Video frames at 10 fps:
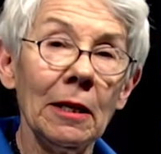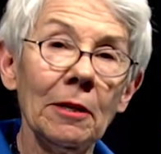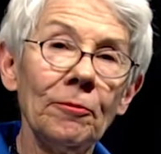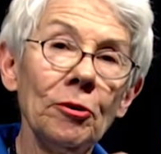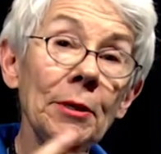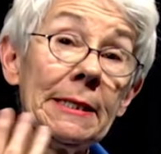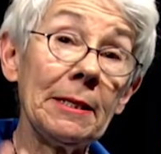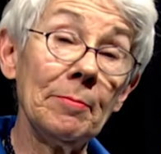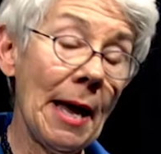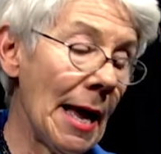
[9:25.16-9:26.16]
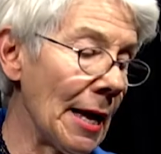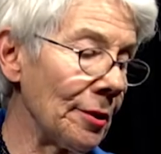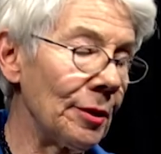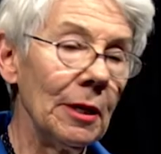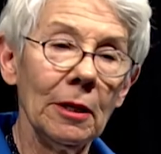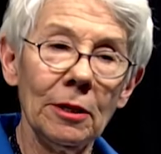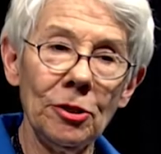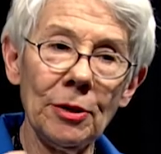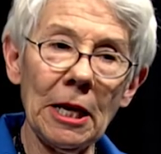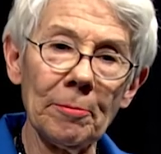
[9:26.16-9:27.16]
If you're into math,
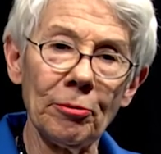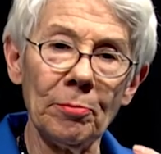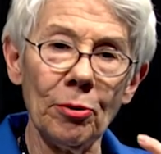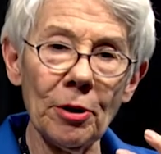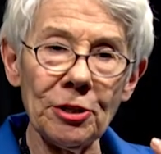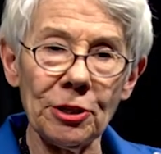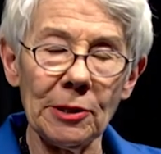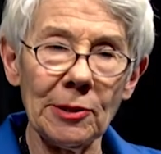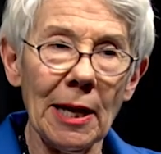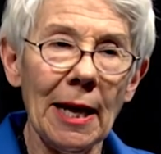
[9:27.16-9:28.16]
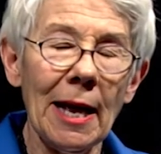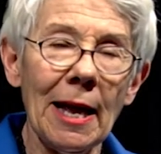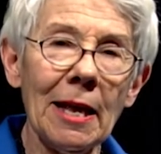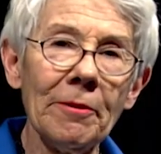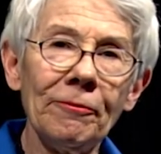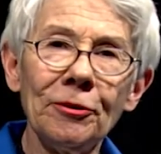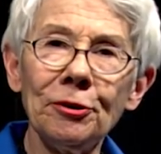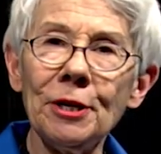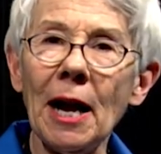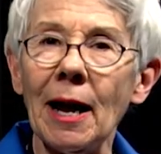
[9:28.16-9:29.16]
you get proportions. If
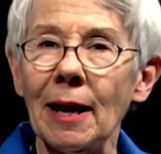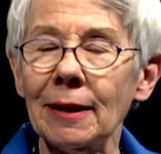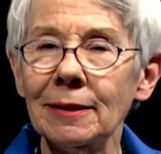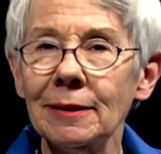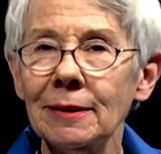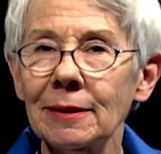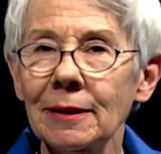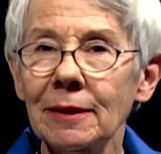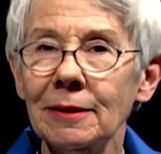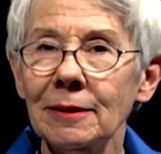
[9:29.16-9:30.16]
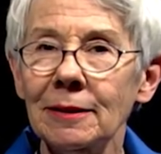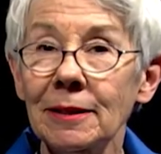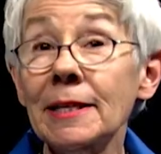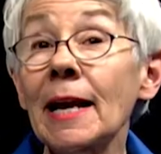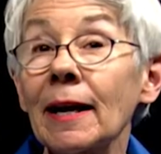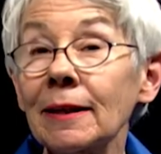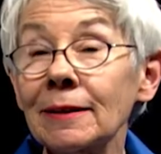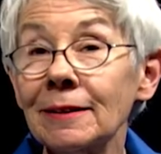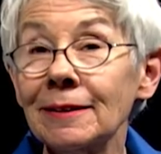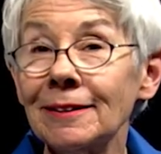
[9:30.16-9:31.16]
you're not yet,
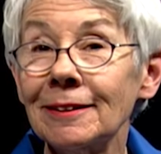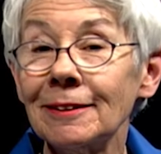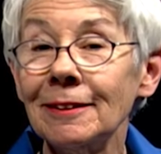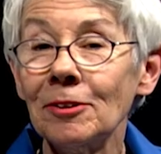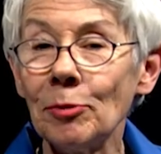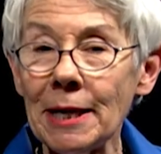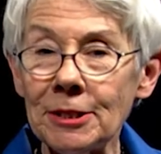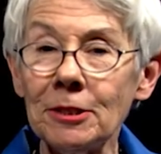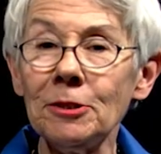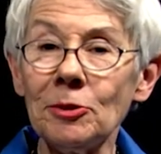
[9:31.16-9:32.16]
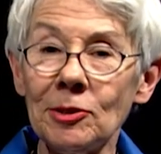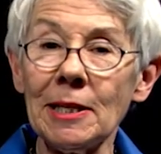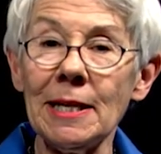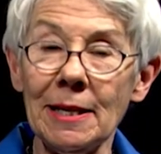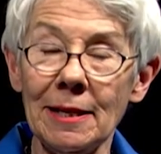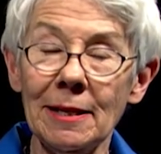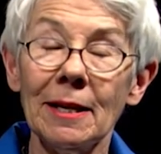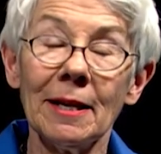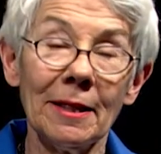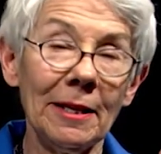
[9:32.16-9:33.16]
wait till you see
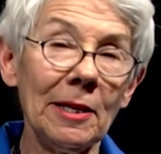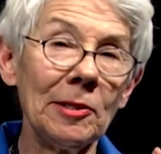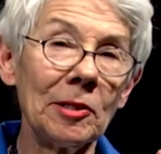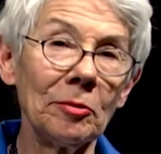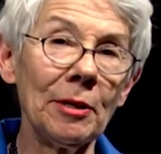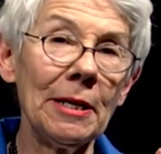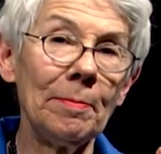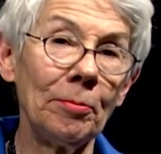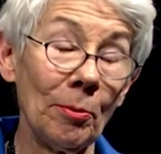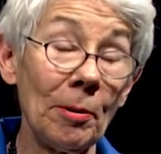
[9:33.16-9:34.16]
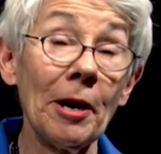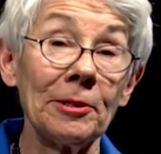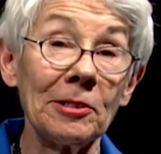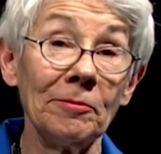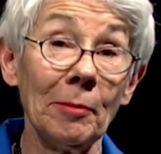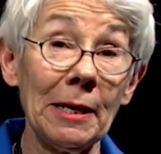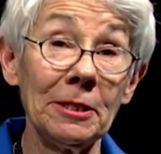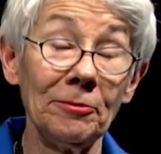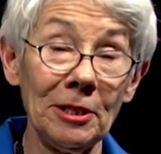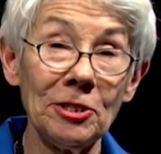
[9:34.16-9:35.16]
these 3 parts of my
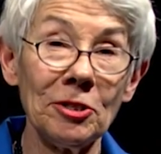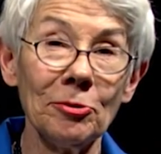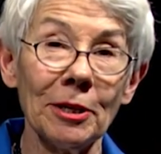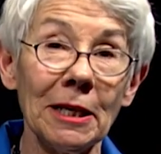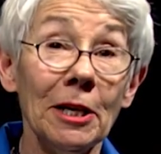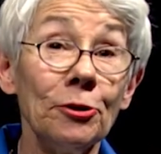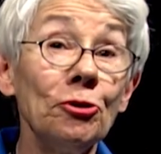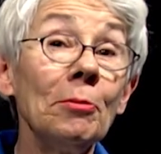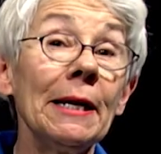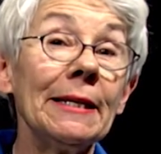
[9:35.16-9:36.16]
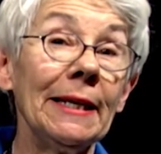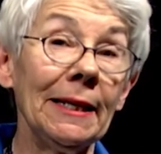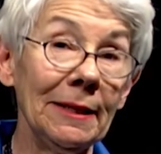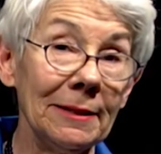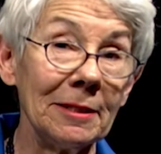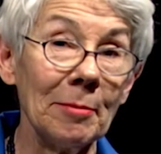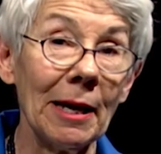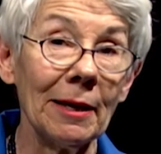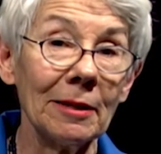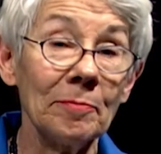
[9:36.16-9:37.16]
Da Vinci work. You might get into
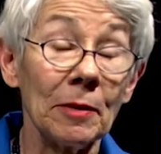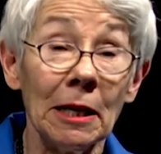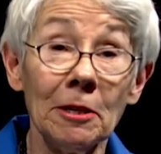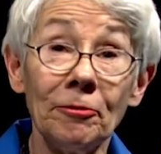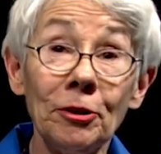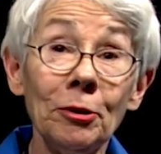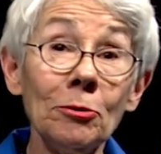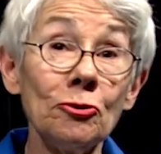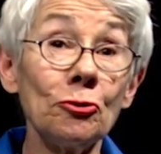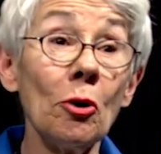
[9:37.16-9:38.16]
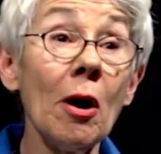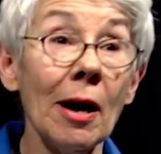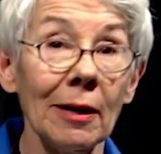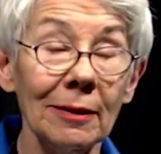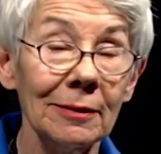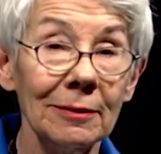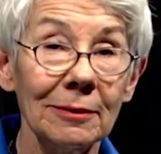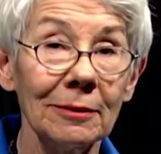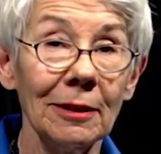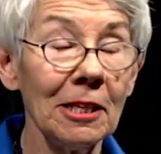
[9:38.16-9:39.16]
math. If you don't draw,
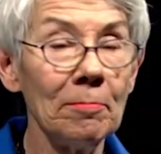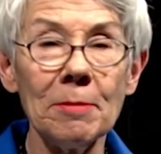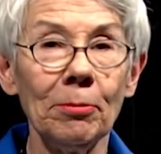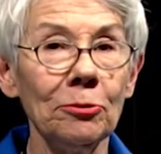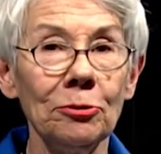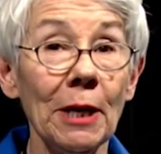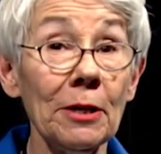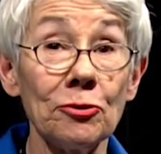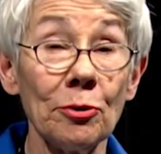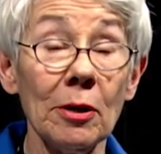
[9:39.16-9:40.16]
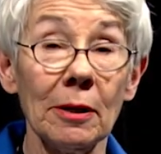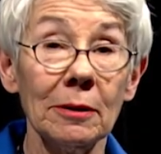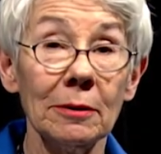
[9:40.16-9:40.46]
a lot of people do not draw.